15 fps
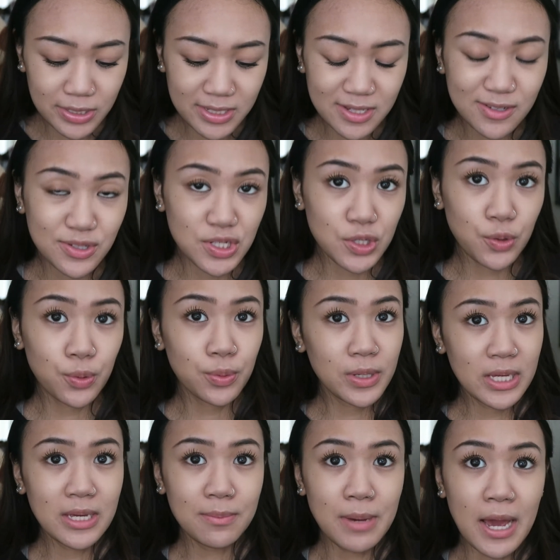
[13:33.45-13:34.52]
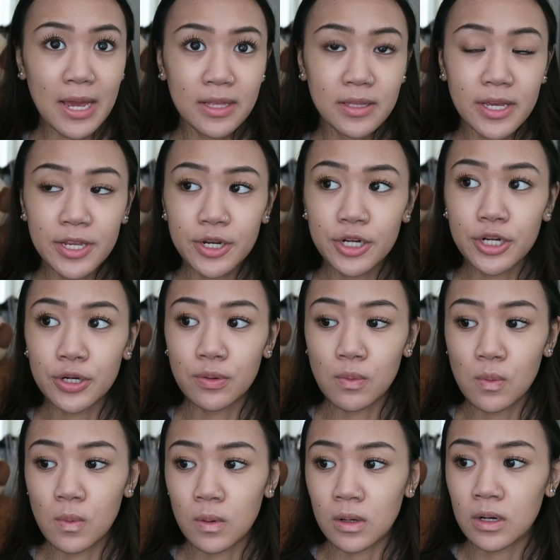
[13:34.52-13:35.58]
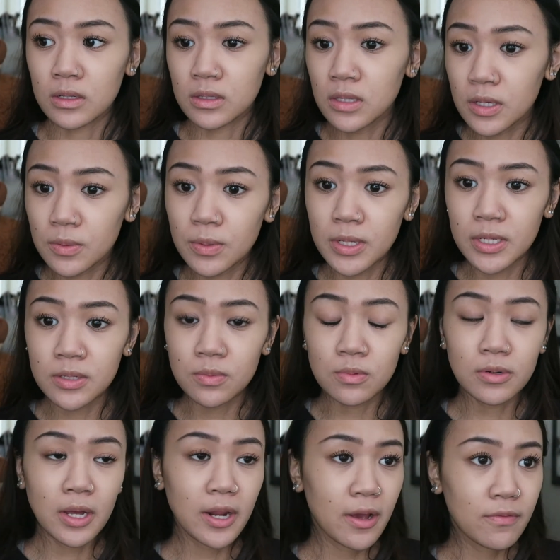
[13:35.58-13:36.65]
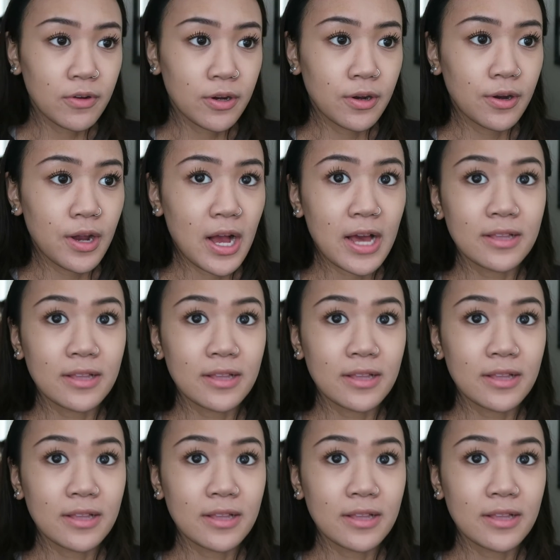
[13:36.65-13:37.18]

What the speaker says: can use a cream highlighter or liquid, whatever.